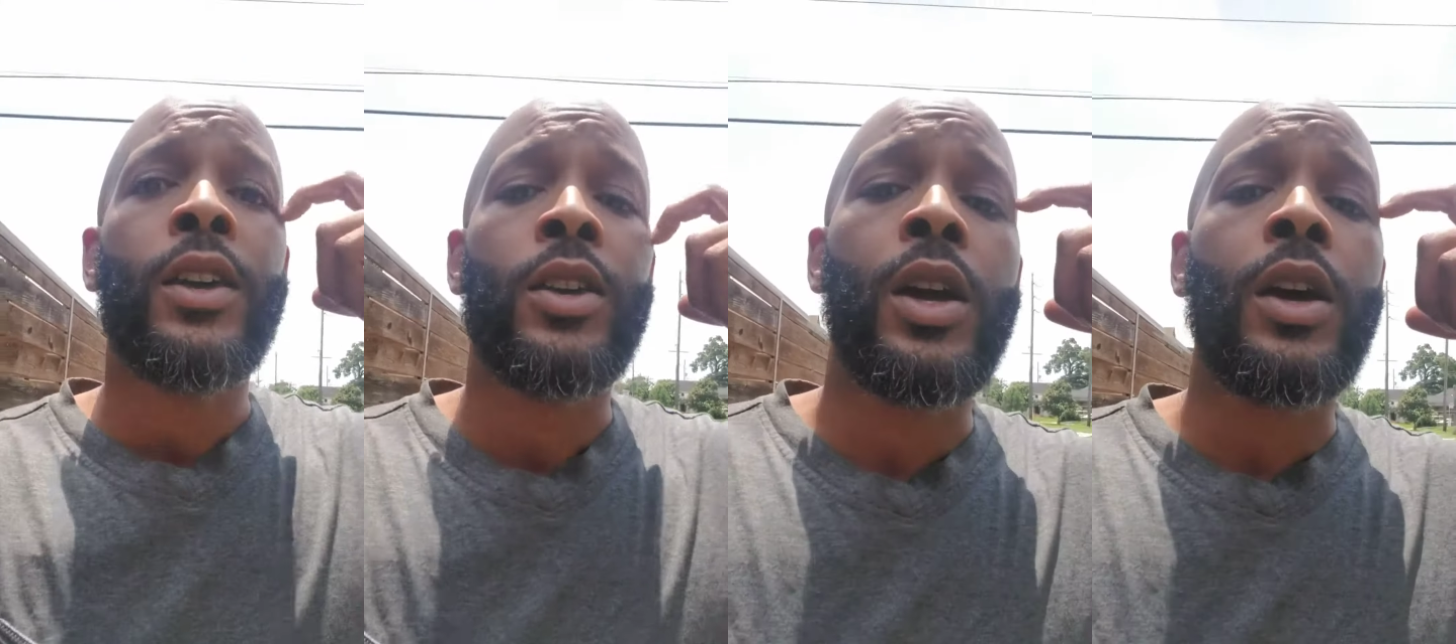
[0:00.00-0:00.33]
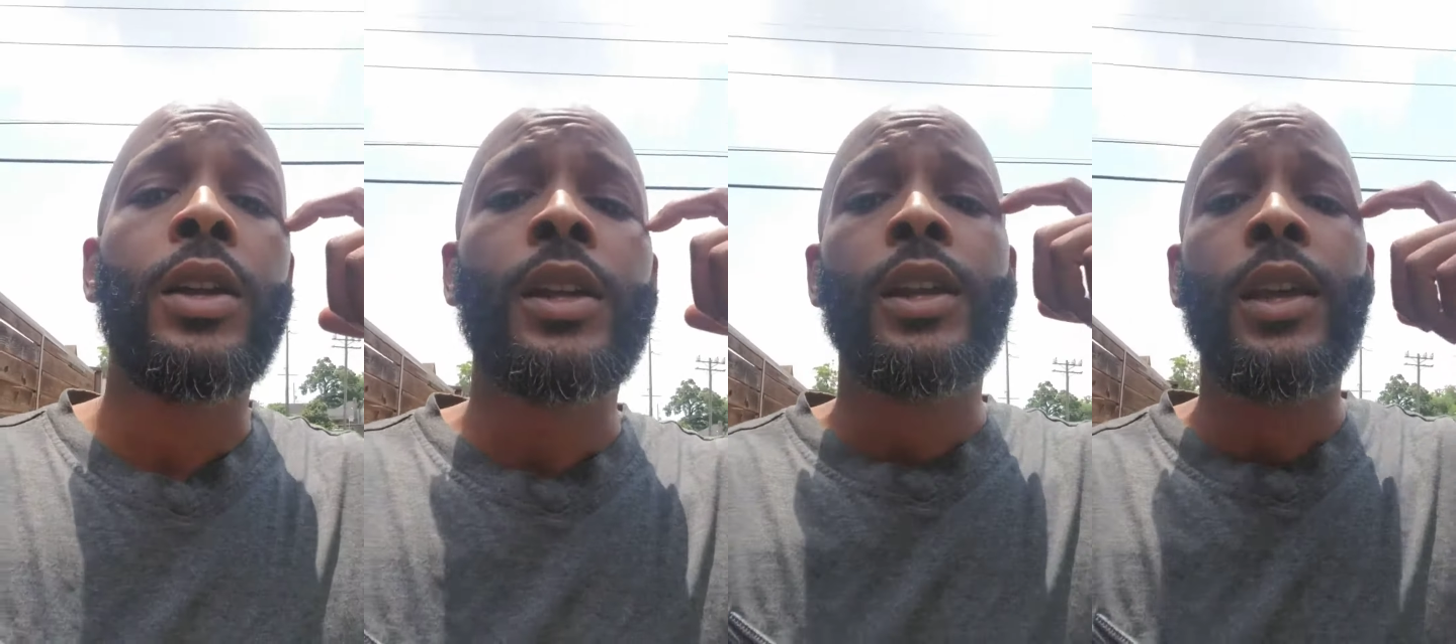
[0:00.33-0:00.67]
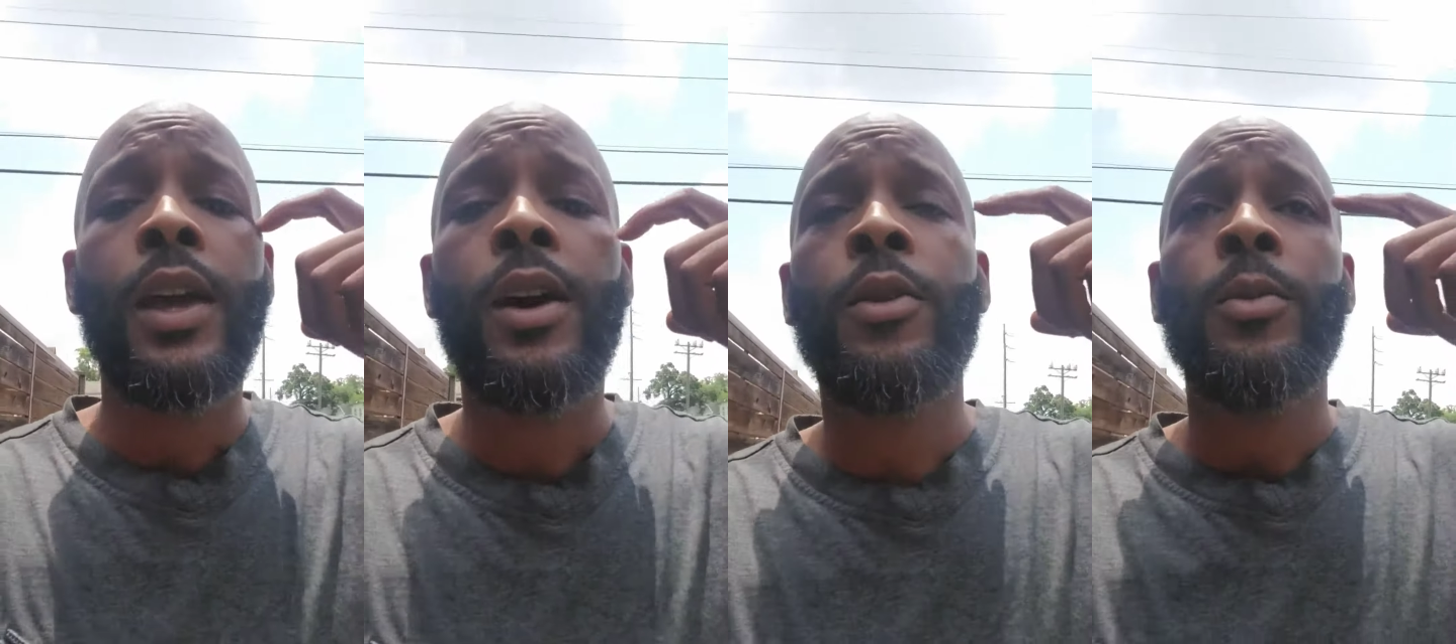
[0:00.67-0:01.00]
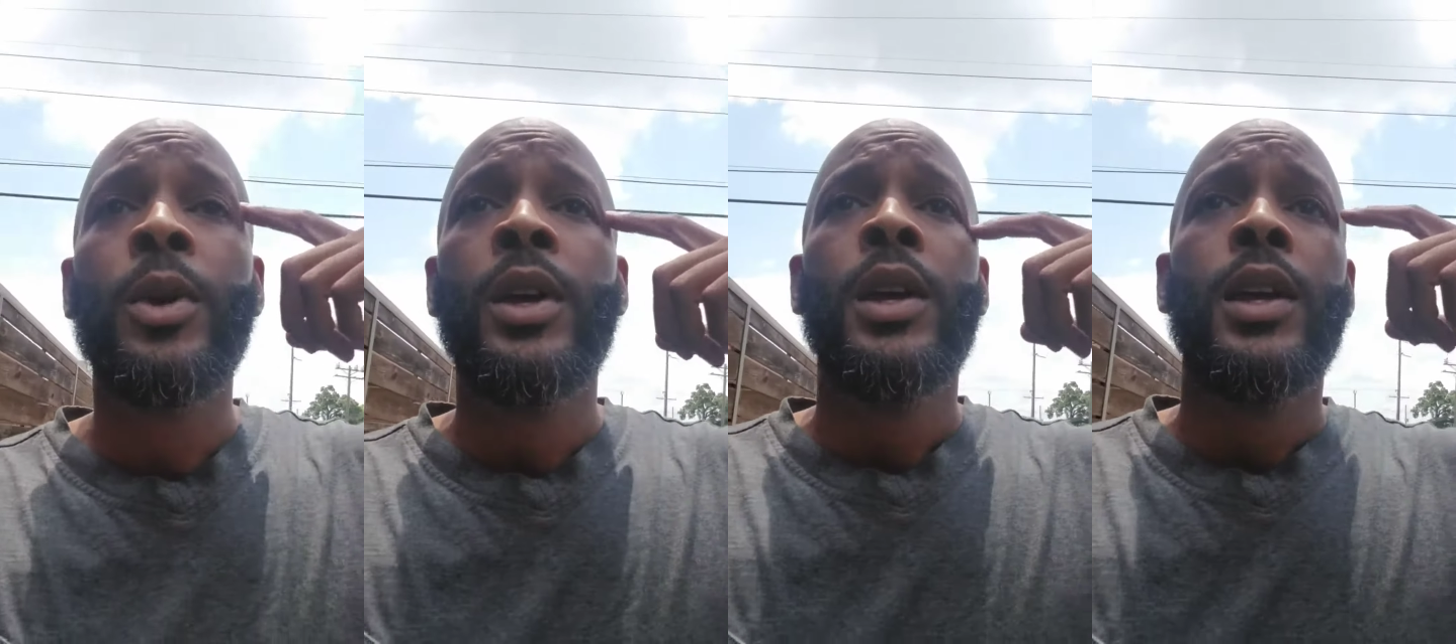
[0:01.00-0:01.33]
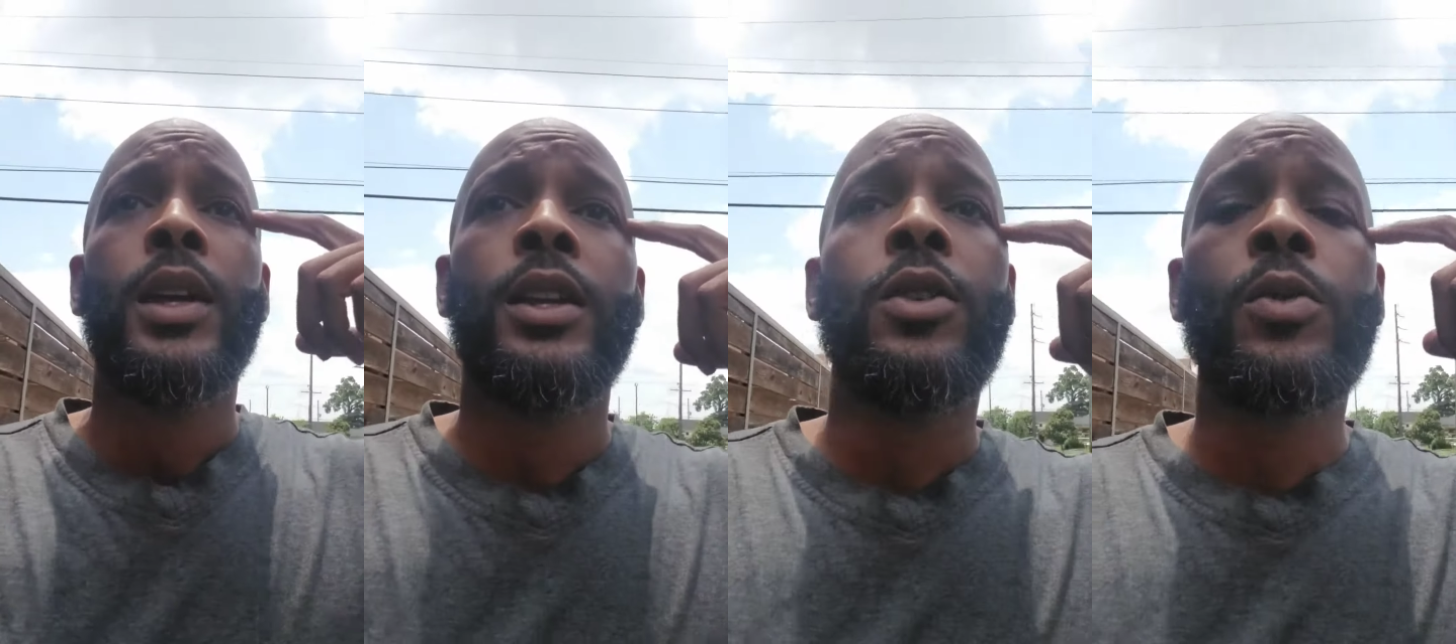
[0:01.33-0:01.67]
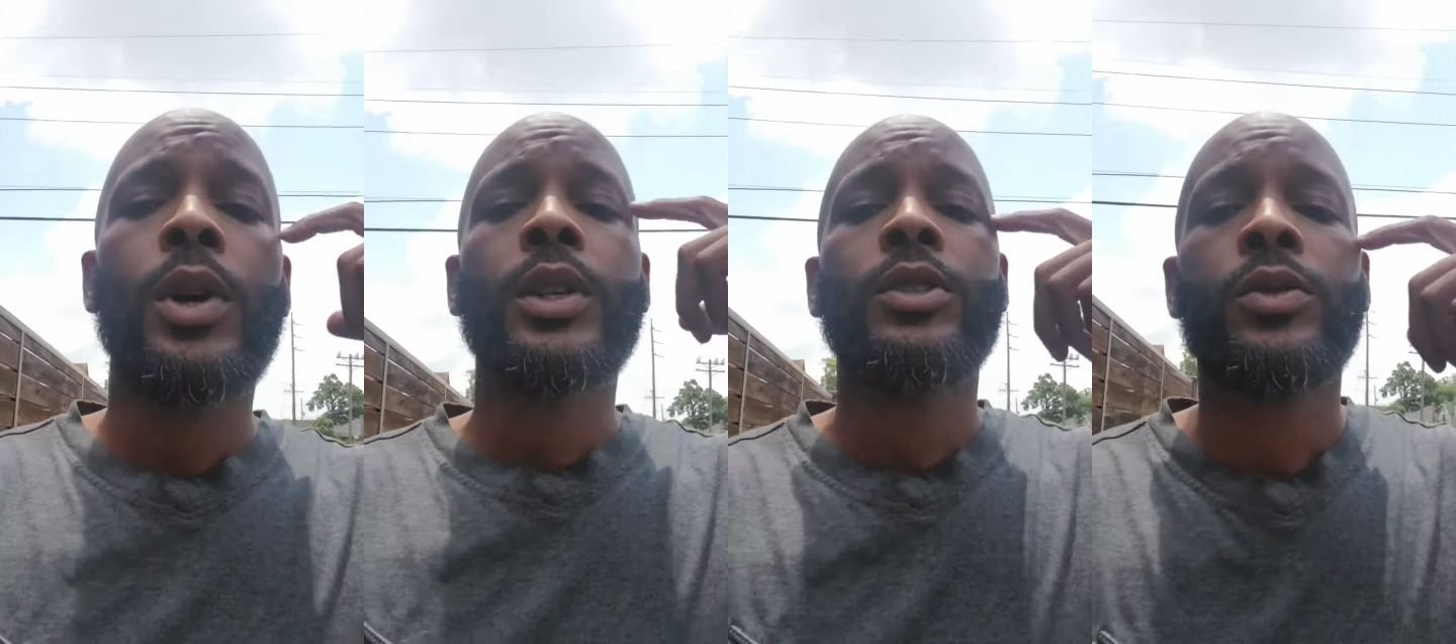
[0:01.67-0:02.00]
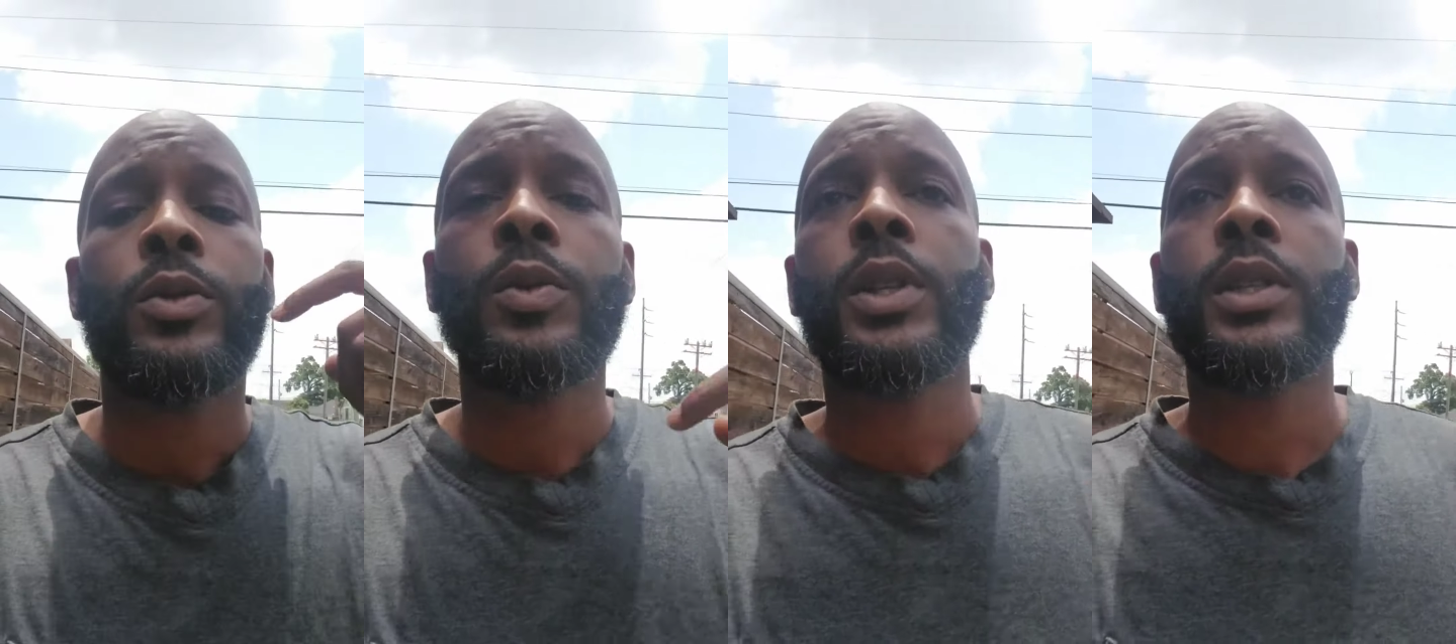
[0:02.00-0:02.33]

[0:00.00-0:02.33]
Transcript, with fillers: Y'all need any help, any questions with real